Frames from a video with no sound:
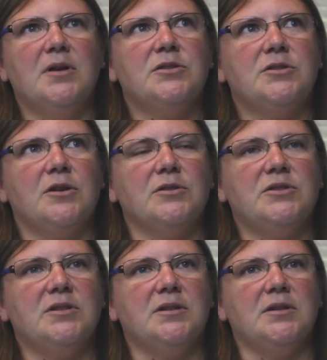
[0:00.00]
start
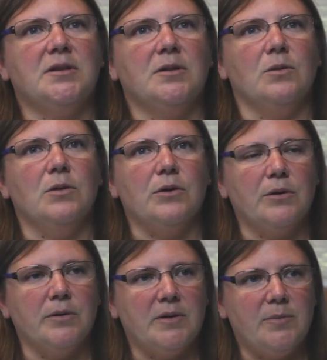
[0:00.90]
to
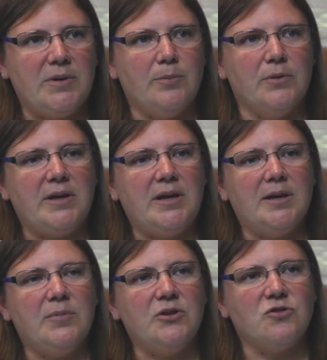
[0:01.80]
learn that people can
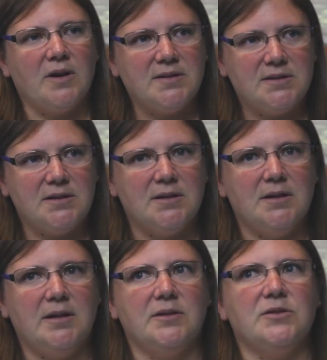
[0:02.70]
be trusted
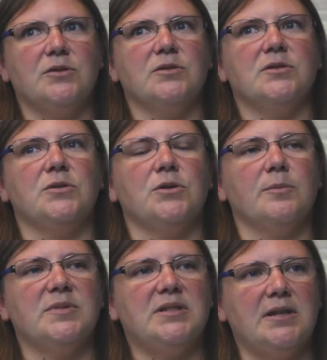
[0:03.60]
in certain
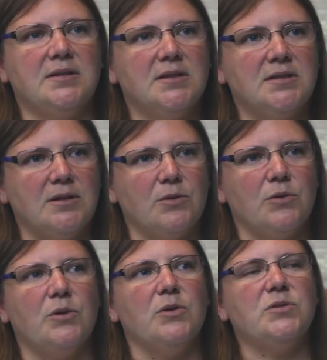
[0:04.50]
circumstances and
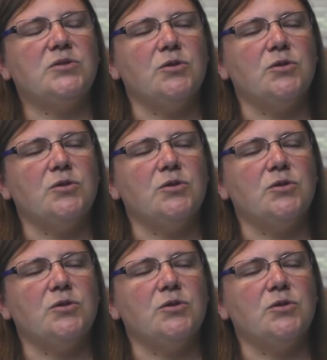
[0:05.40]
learn those